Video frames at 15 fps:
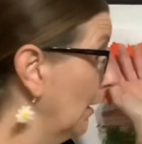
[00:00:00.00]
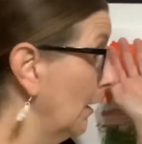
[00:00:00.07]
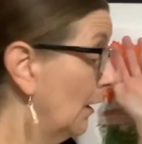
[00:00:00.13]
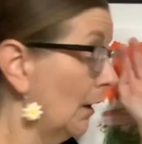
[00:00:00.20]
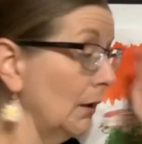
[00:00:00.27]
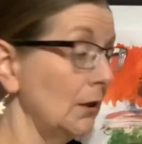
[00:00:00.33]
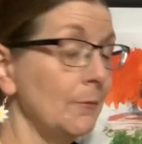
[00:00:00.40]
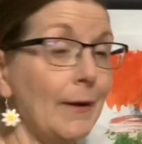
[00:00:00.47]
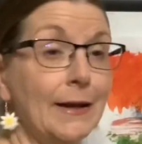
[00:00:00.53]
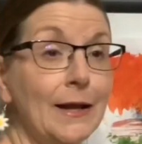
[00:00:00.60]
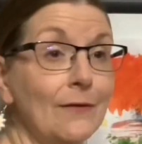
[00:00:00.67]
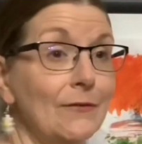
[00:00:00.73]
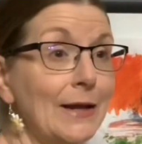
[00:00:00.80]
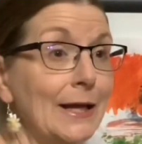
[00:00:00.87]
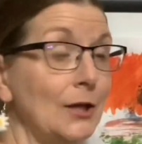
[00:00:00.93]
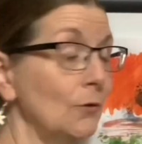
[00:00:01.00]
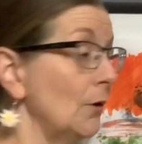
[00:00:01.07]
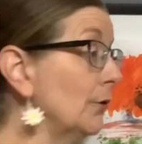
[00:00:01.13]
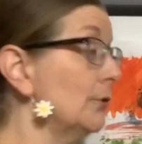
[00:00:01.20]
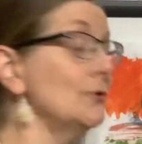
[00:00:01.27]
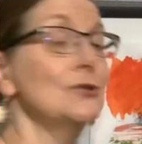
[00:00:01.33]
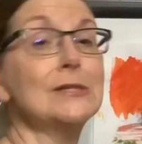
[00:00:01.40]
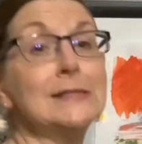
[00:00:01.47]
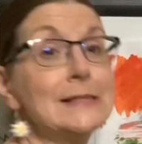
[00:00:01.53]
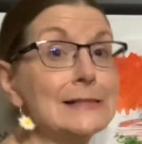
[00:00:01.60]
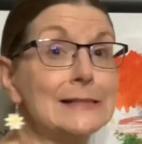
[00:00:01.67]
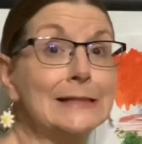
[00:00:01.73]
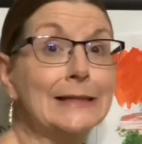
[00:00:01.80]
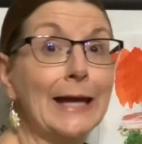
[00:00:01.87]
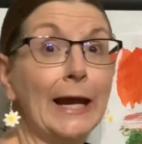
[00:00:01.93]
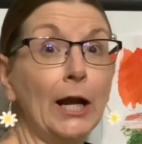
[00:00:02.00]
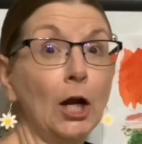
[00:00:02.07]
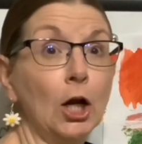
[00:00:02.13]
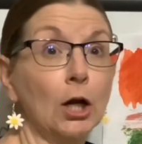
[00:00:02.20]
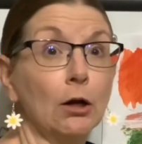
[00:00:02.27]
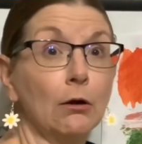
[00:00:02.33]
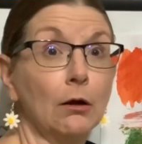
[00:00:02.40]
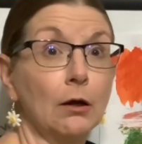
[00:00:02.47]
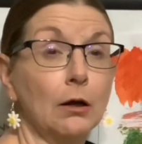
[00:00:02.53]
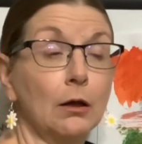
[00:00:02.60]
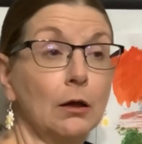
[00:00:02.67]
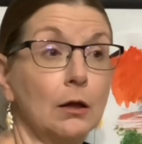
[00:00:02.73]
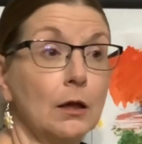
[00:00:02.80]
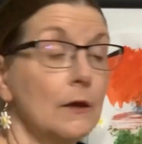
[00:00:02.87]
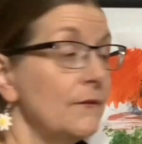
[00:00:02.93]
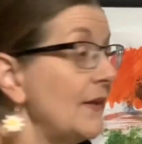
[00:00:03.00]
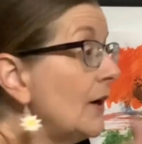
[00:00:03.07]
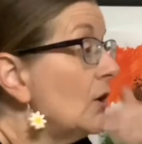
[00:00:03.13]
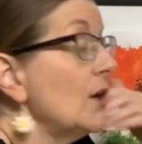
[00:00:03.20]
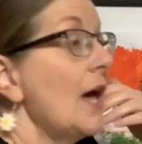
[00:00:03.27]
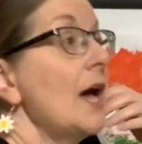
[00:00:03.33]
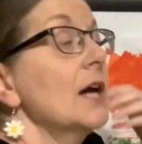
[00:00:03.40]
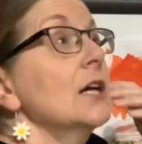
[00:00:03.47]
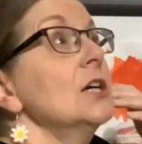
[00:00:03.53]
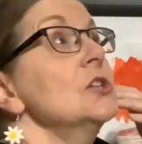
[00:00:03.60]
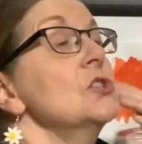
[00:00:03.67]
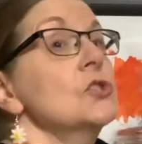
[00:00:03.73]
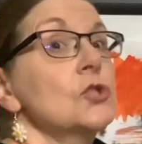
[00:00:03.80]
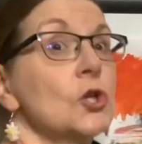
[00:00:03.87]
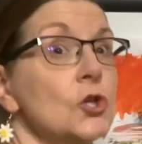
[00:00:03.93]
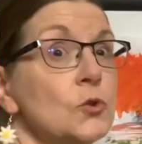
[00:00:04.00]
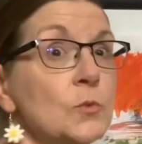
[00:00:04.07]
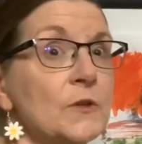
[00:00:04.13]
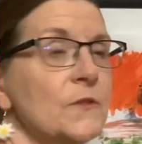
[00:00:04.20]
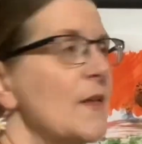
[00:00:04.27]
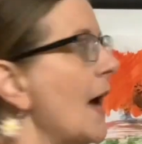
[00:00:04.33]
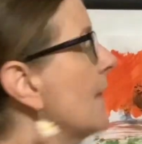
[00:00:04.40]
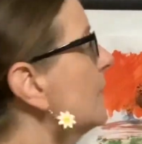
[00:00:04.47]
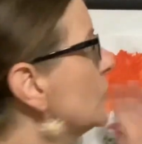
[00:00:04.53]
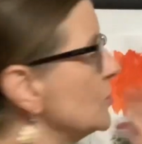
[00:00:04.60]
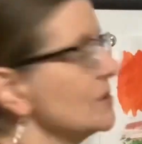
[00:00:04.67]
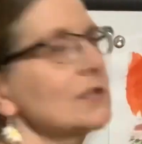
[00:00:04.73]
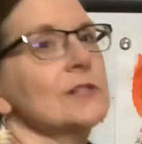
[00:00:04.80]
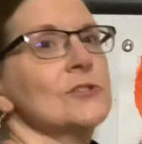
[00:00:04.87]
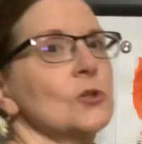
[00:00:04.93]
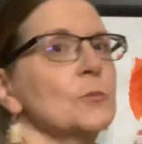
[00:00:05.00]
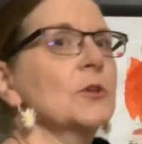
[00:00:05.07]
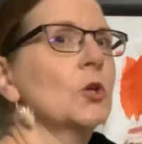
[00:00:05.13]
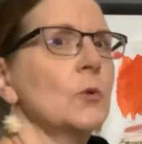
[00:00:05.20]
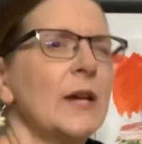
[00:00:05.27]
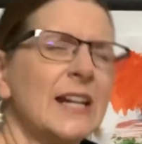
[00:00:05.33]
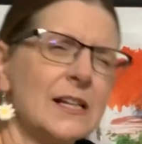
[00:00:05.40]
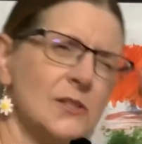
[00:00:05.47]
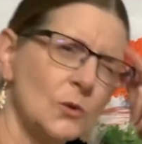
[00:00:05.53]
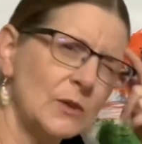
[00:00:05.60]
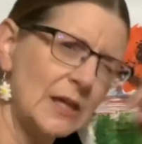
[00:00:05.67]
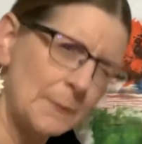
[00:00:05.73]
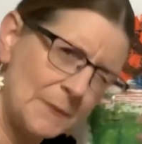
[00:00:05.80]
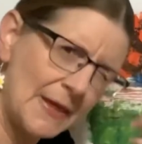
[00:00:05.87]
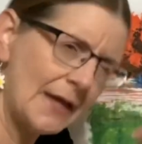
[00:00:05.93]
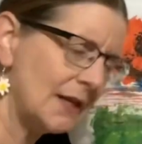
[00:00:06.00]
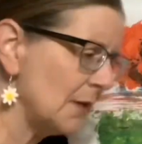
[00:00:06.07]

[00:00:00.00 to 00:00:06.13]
You might have an 8-year-old who just doesn't care. They're not concerned with that. They're just concerned with creating. So keep that in